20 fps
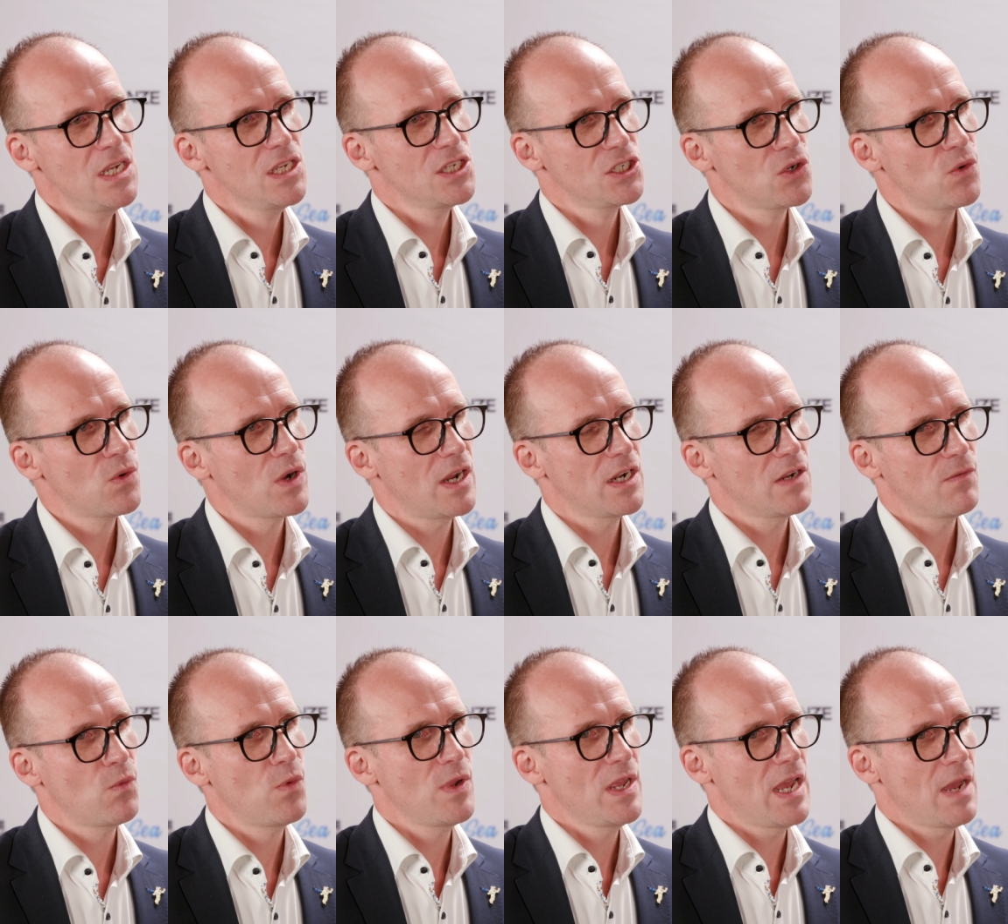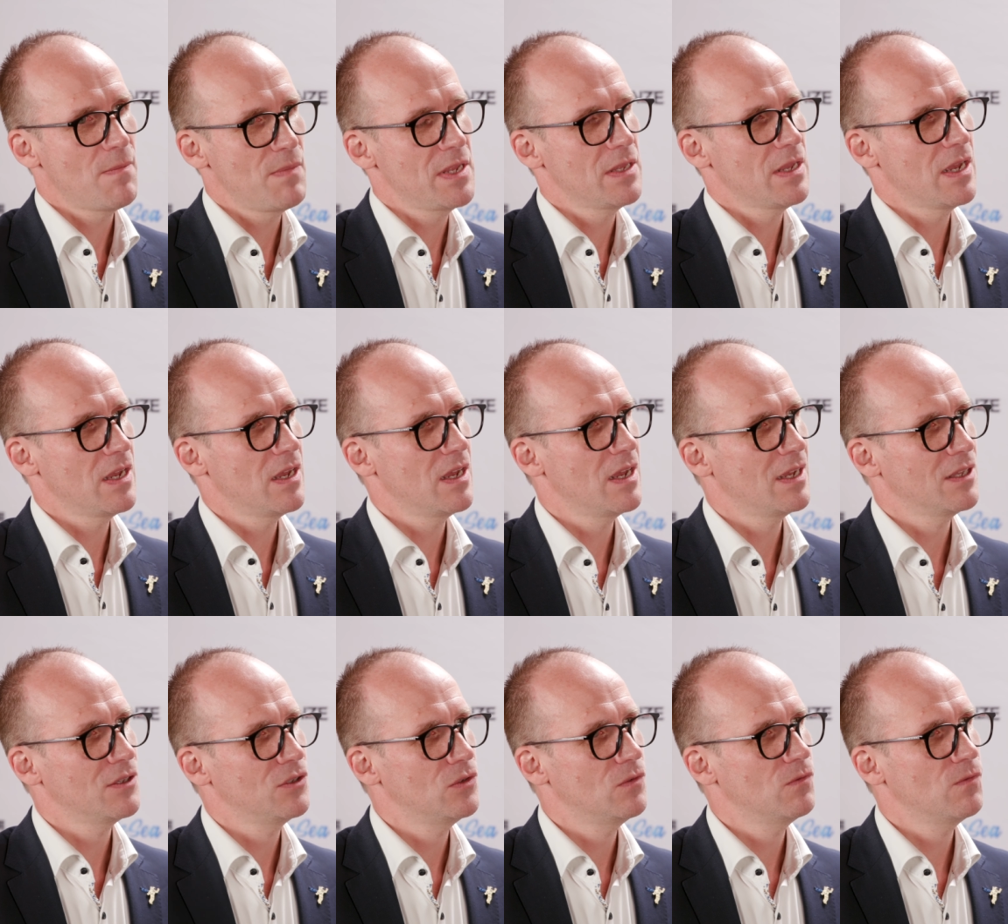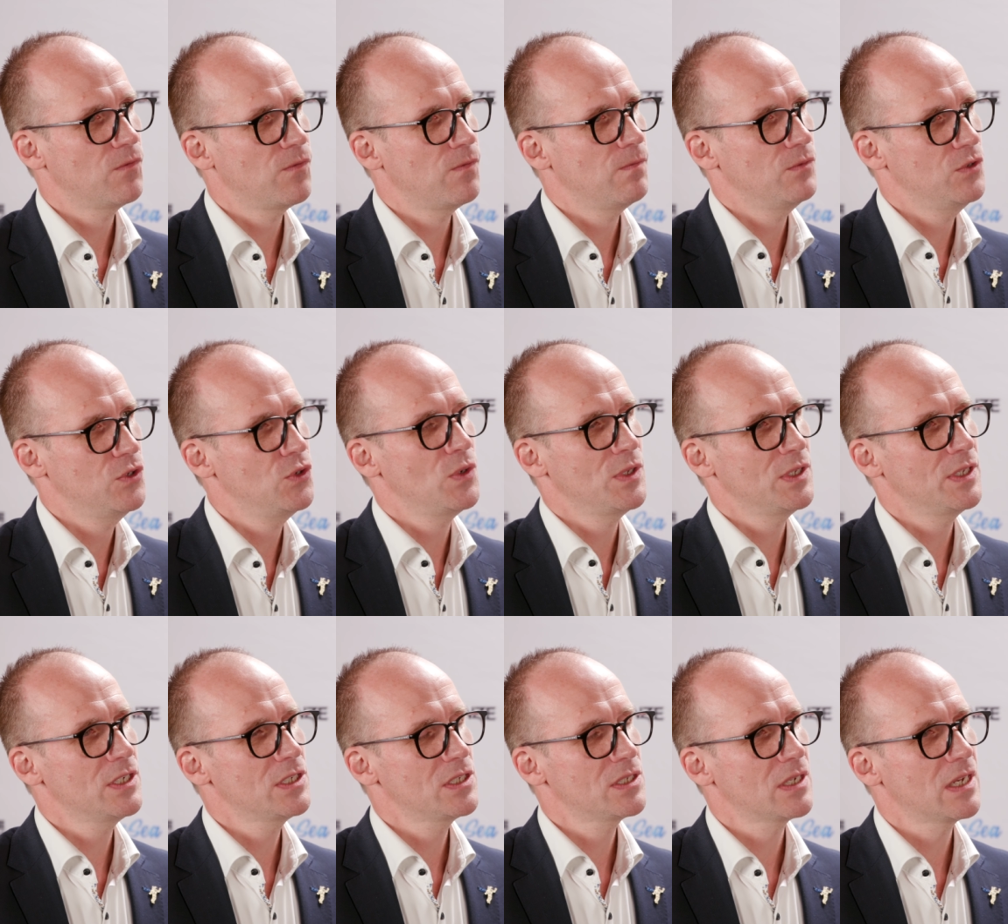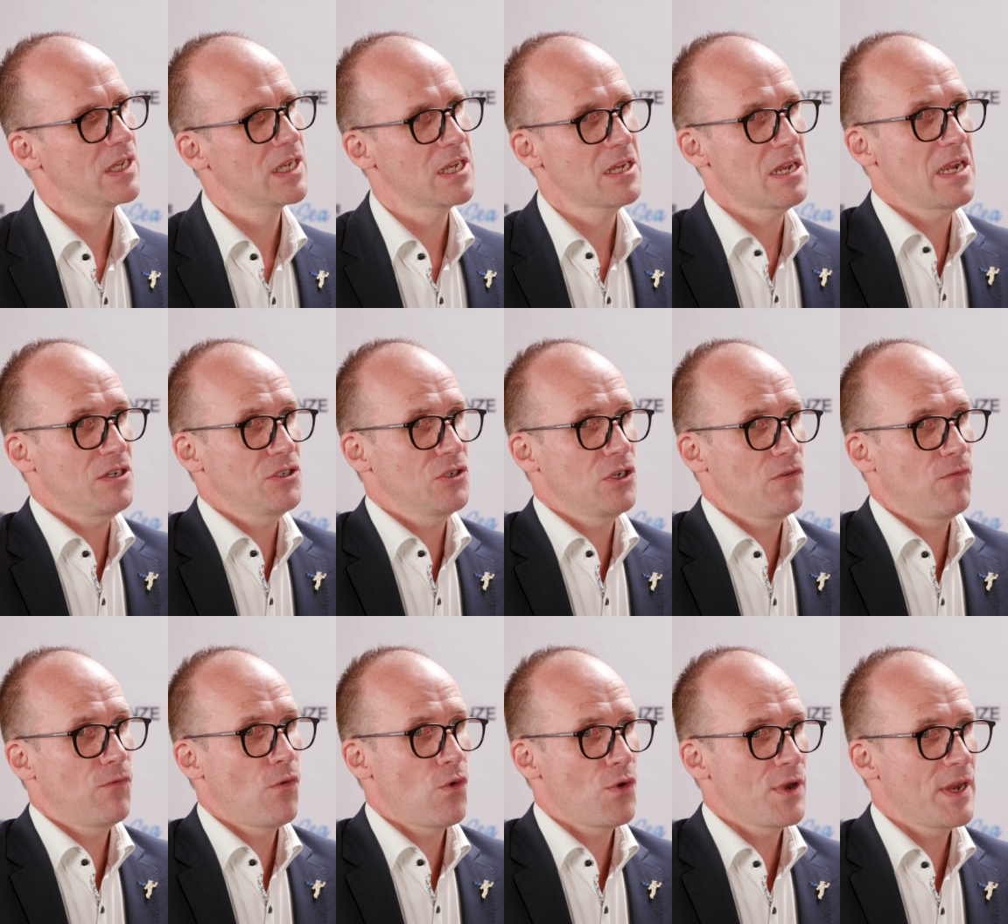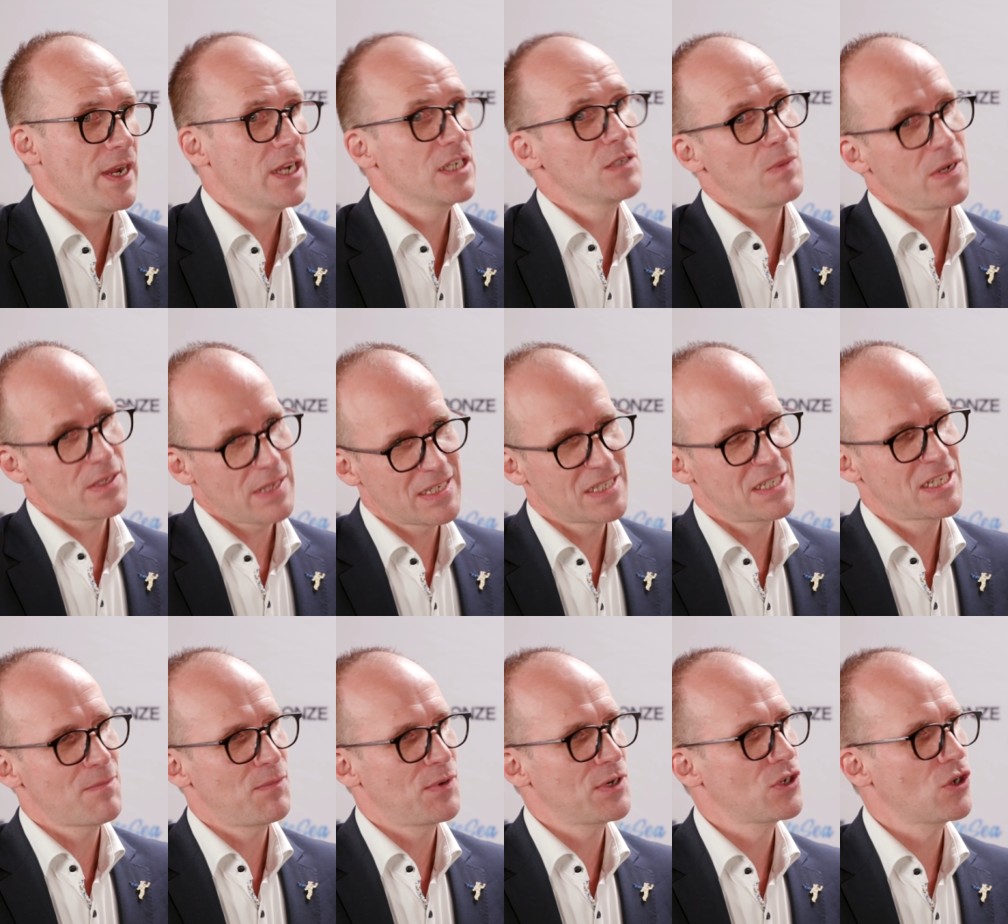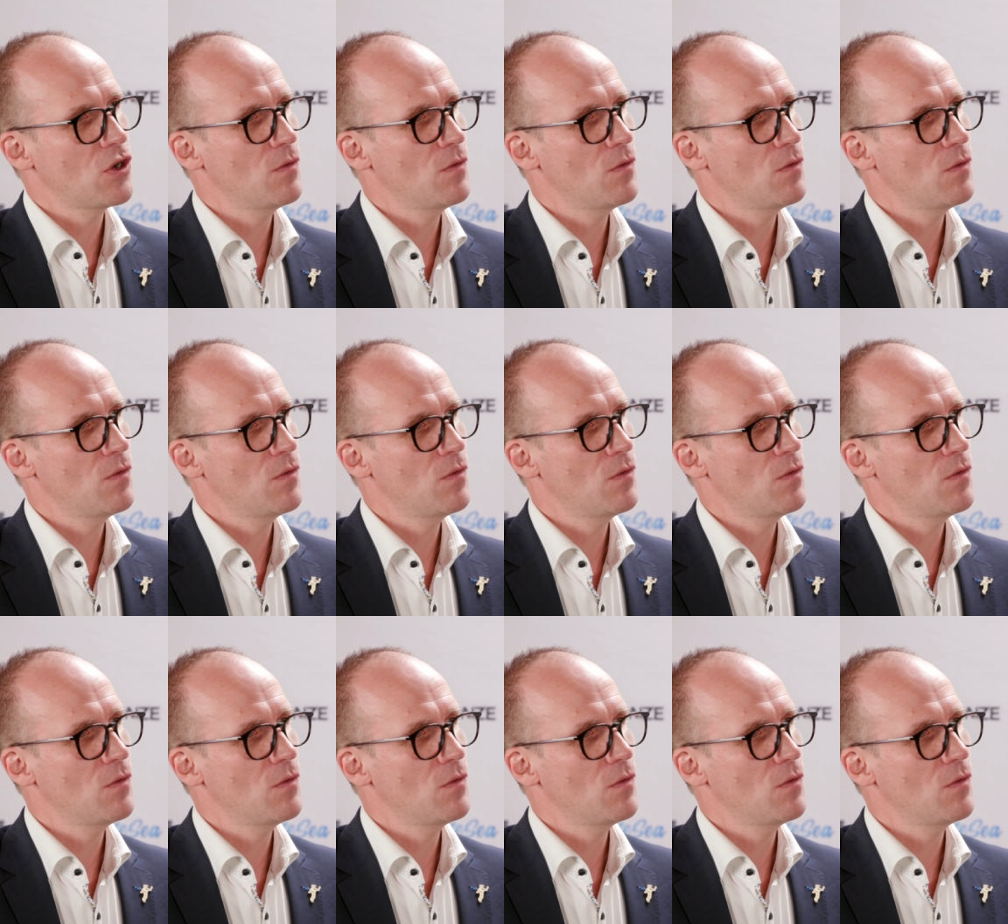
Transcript: So kind of we have been doing this actually 4 years, but a separate